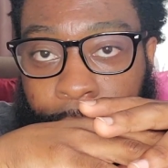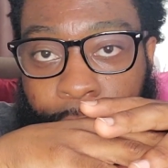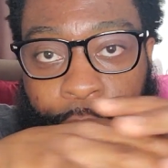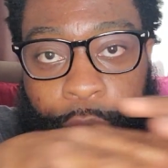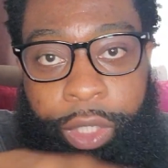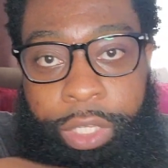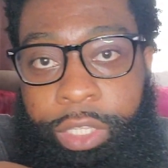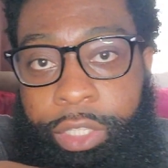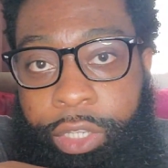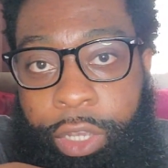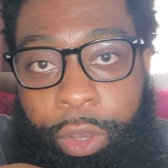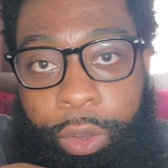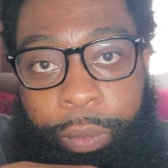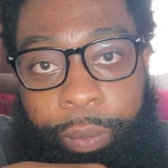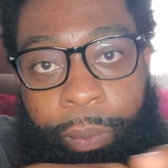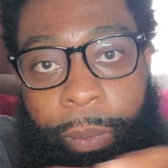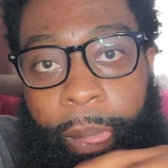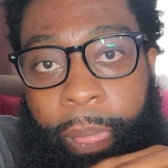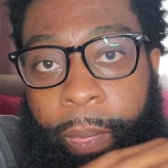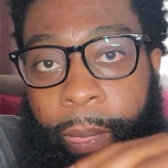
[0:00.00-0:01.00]
Really
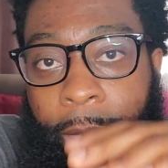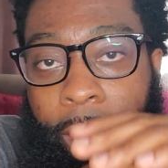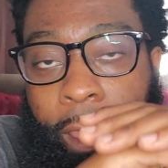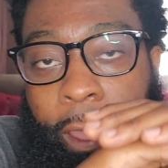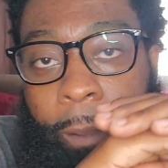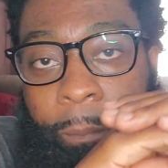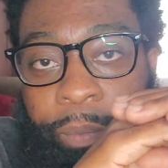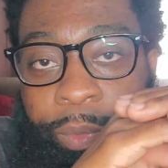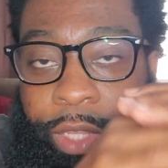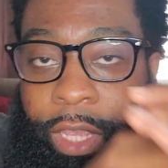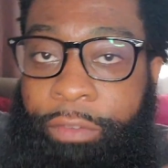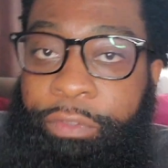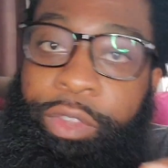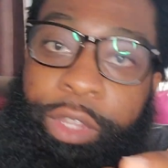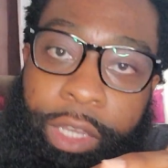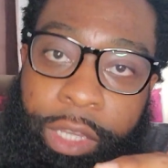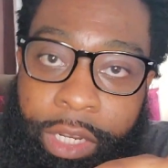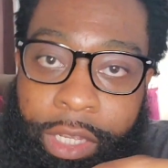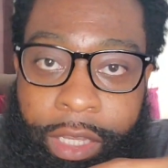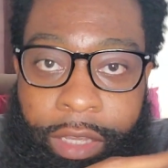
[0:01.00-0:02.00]
dope. I'm
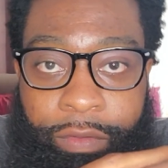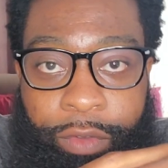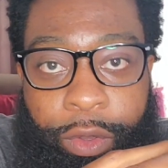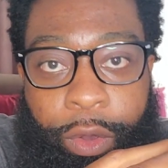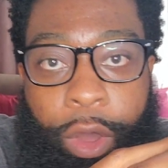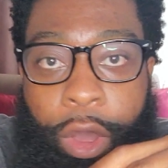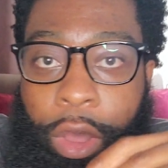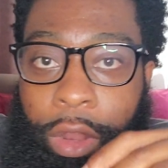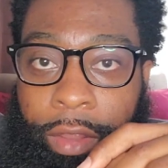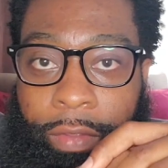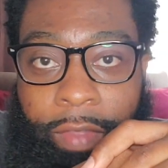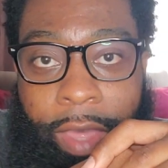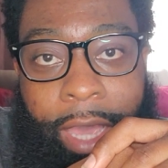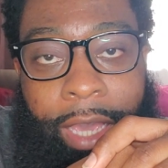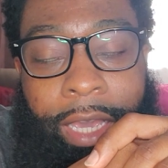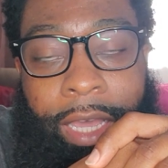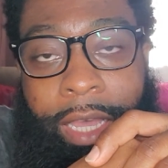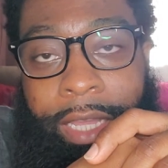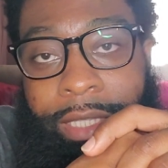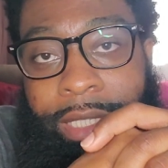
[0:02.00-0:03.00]
definitely going to give you all of
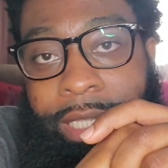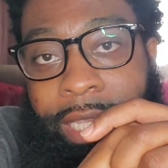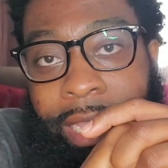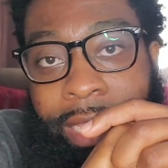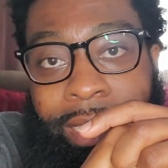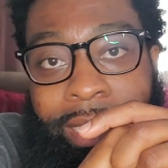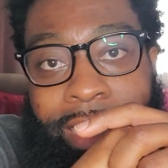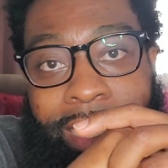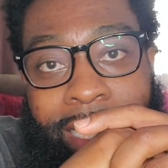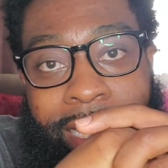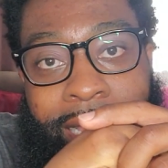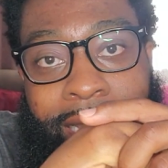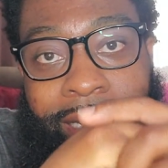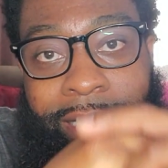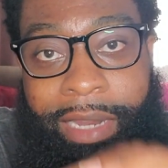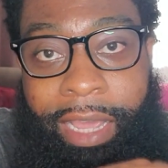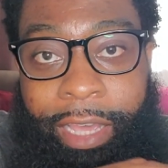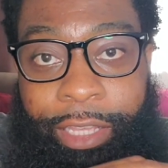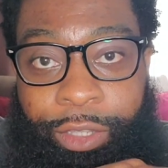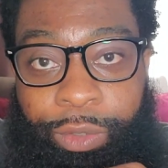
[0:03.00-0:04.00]
that content
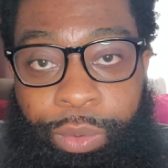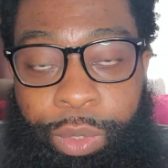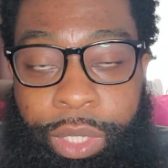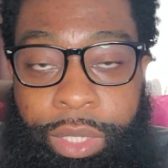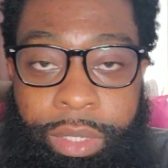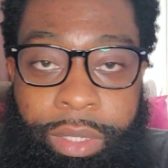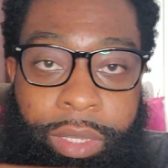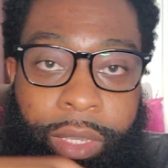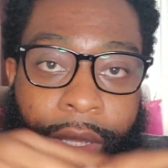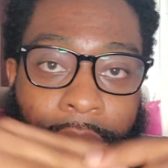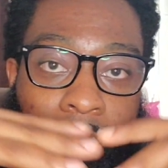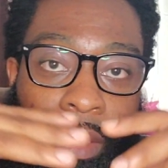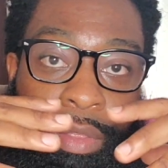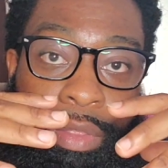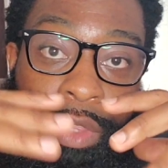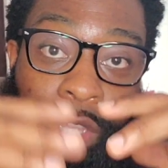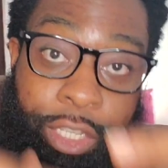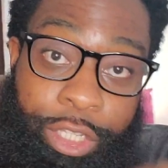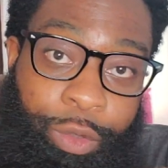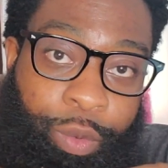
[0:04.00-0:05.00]
next week.
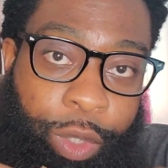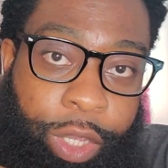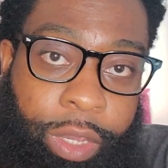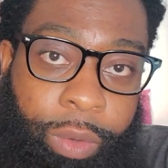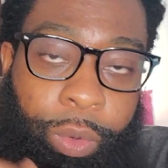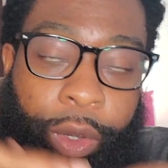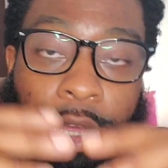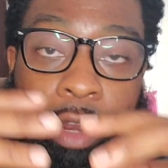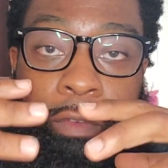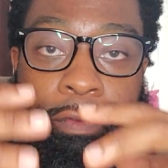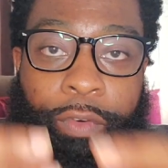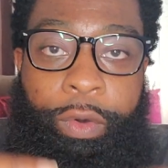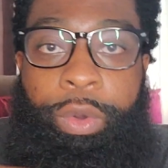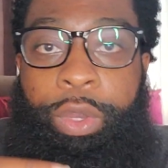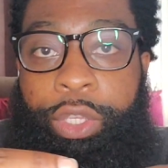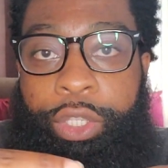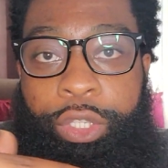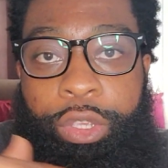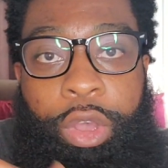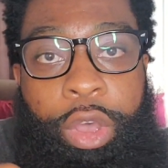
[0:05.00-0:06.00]
This week, we're gonna
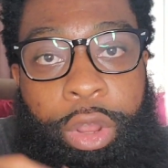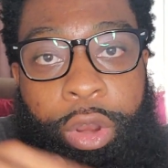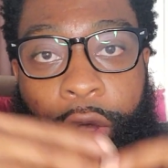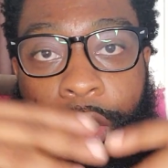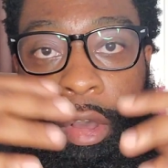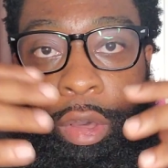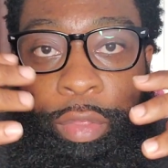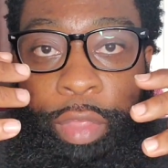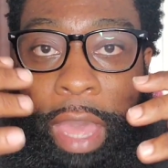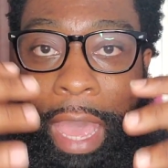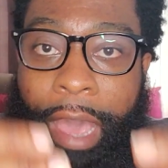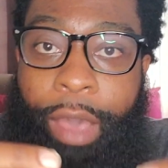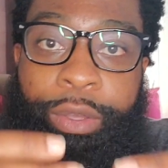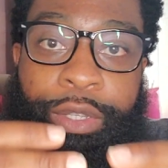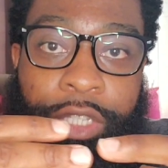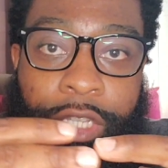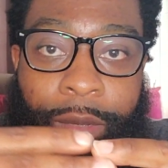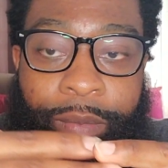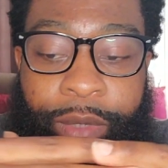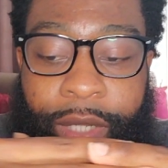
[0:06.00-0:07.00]
focus on all the
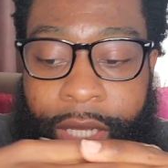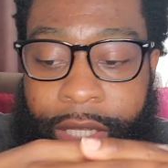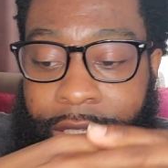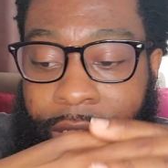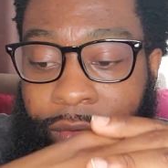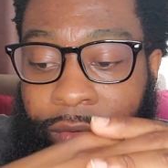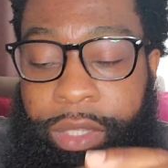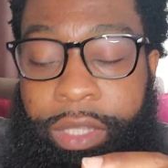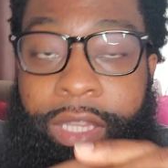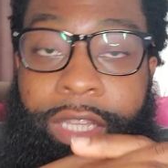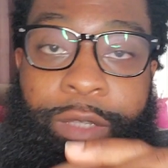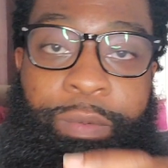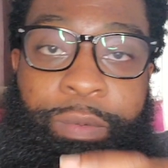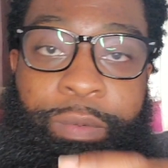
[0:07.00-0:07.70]
house updates, everything that's been